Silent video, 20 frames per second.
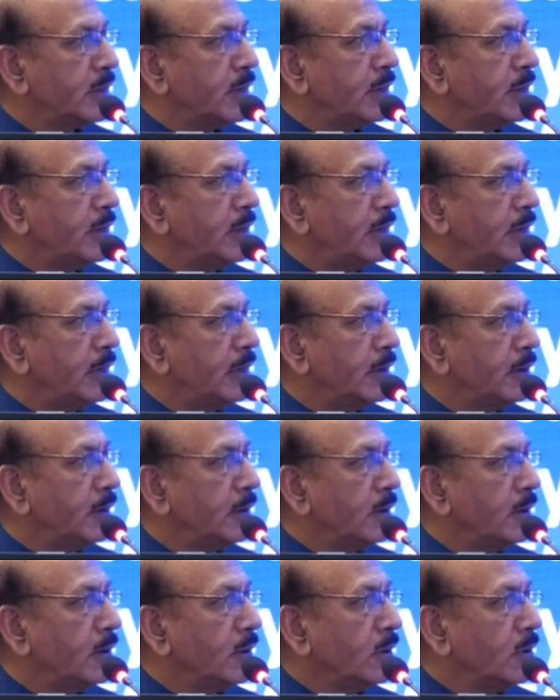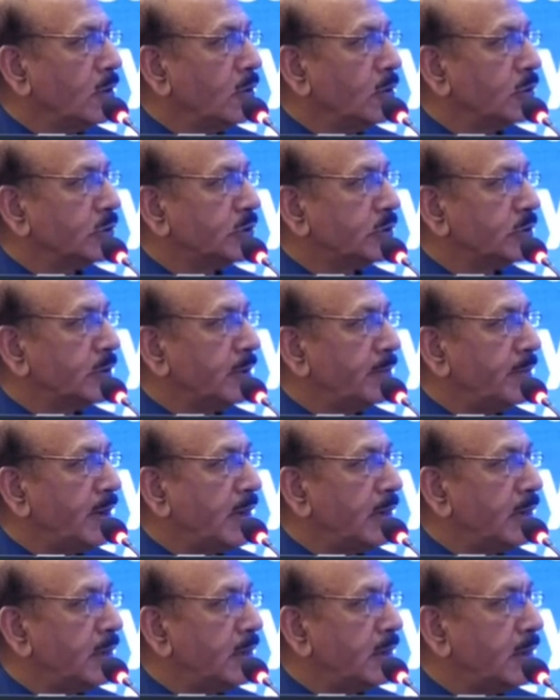kidney close to the
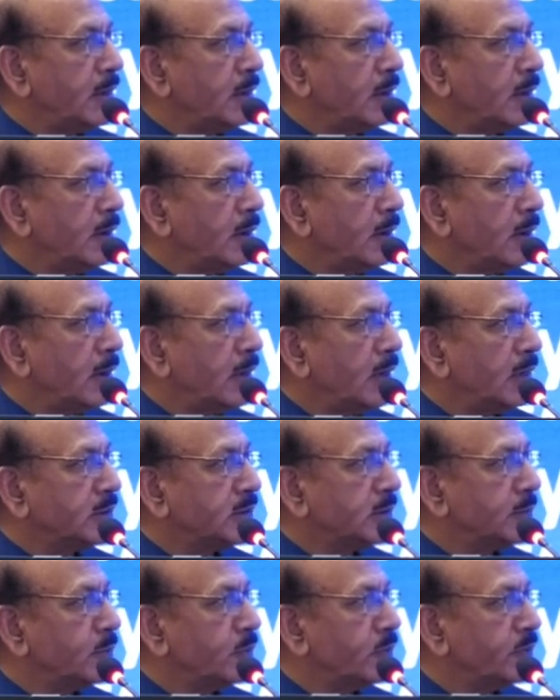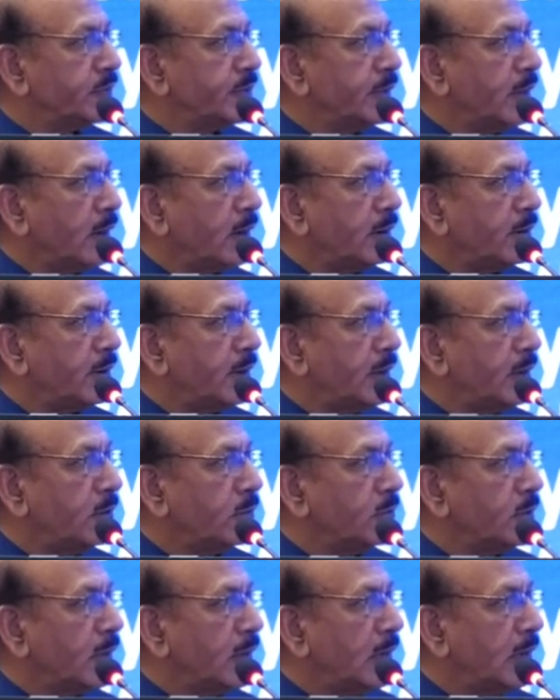bladder, anastomose the artery
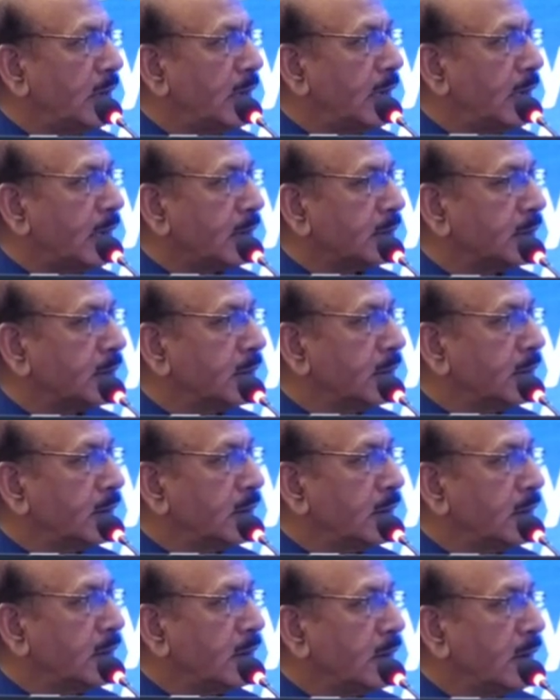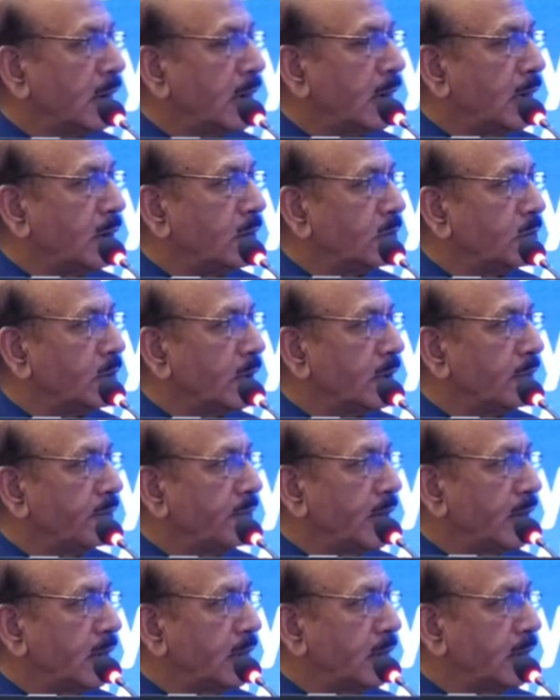to the iliac and to the
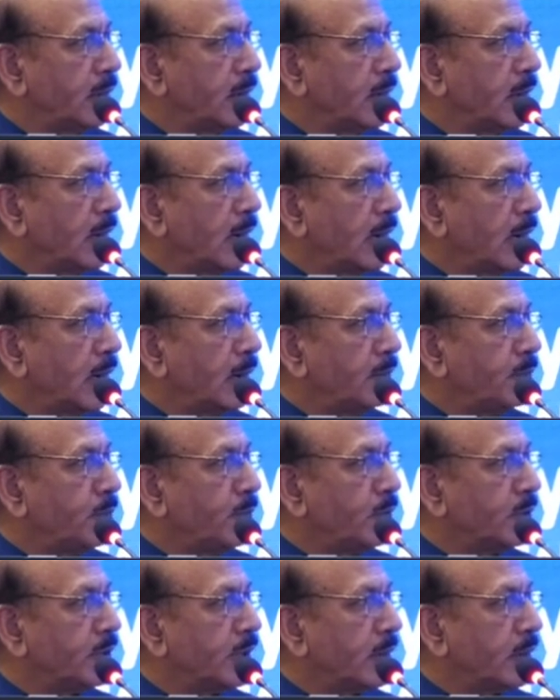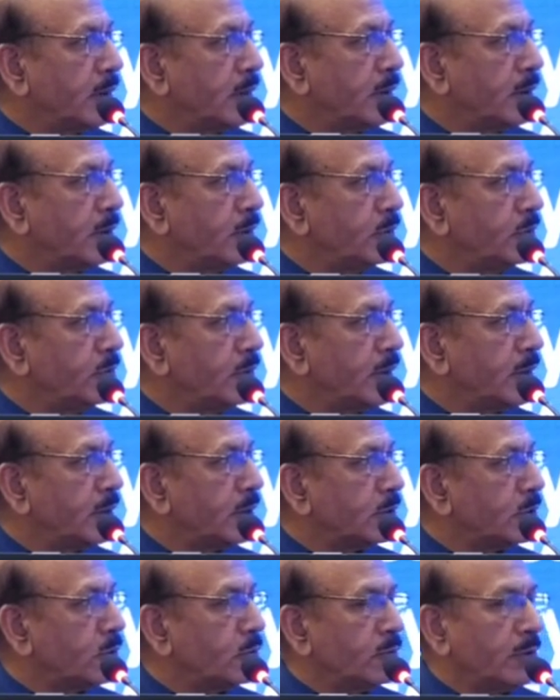vein, and put the
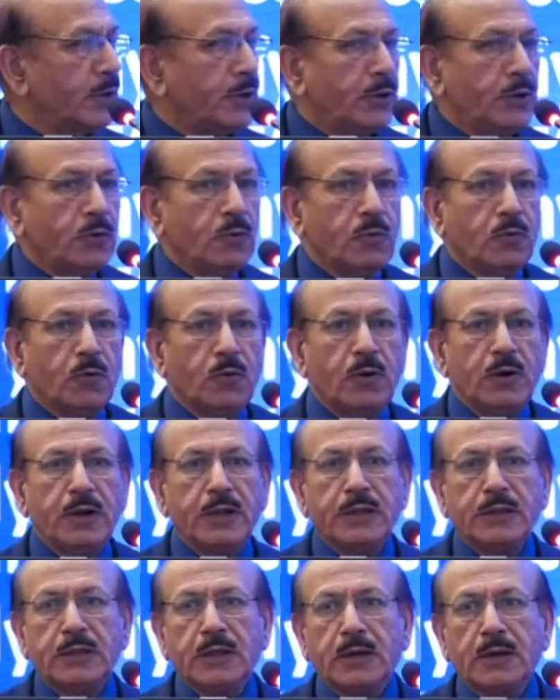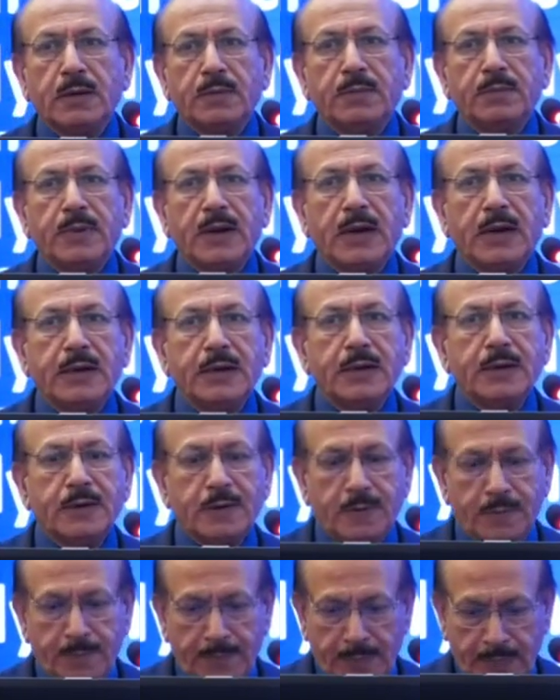ureter through a new hole in the
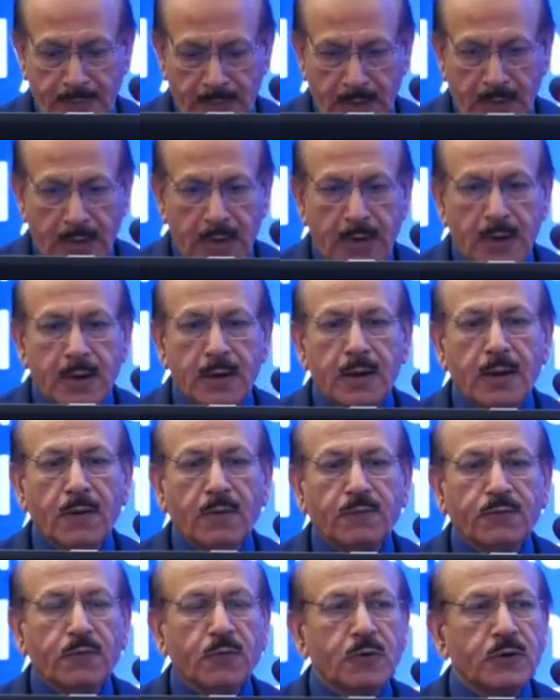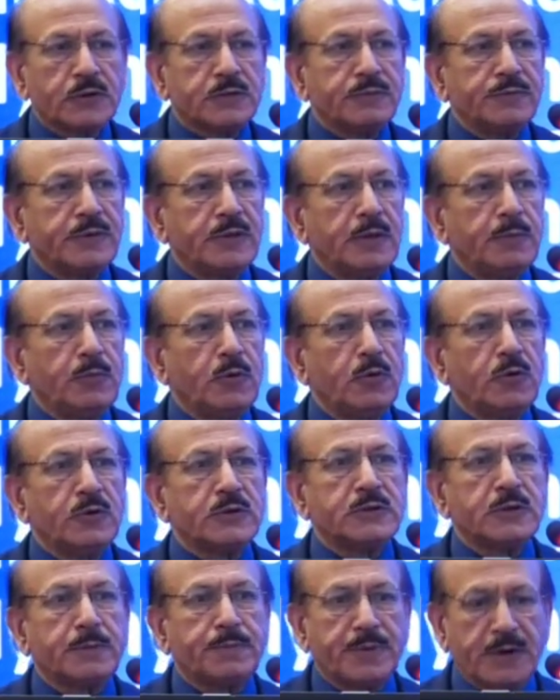bladder. And of course, with
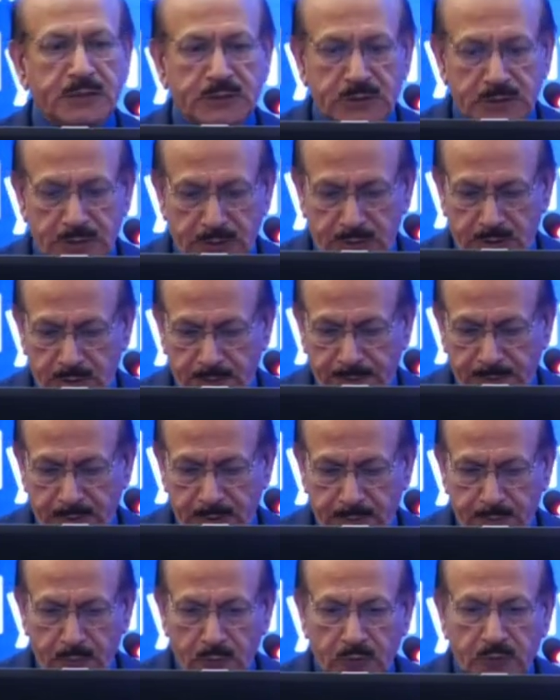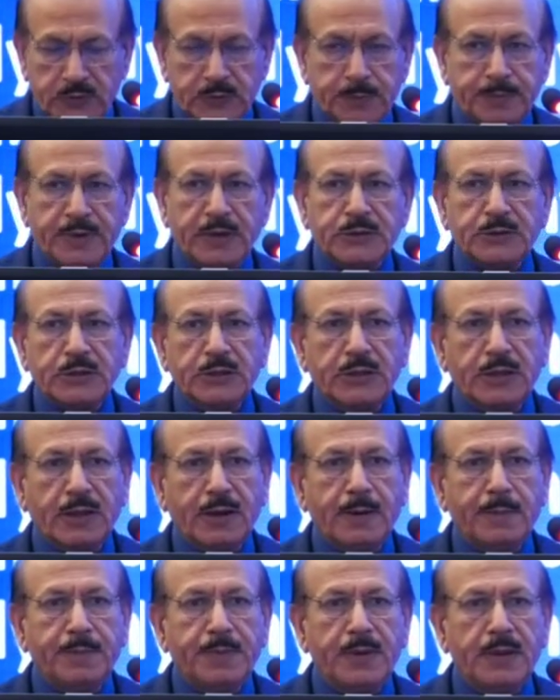immunosuppression, triple immunosuppression
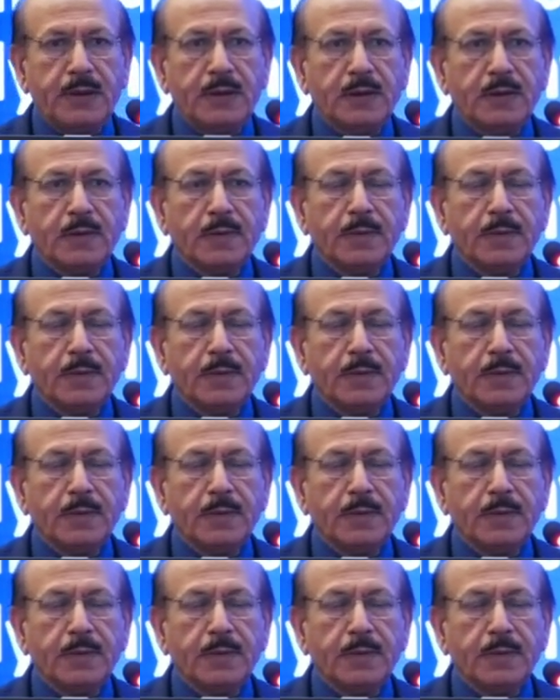therapy,